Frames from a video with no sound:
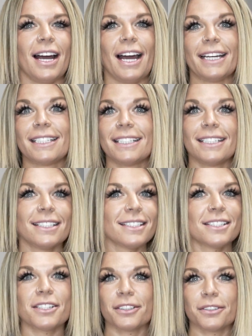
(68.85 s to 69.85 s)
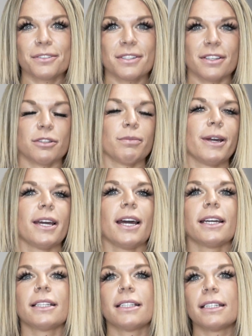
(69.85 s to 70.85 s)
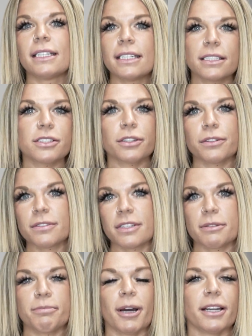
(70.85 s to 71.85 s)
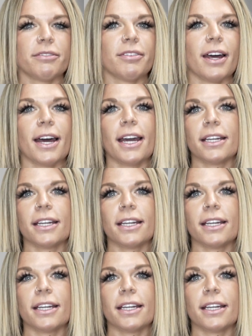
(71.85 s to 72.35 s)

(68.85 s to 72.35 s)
I need to lose this weight, I need to lose this body fat,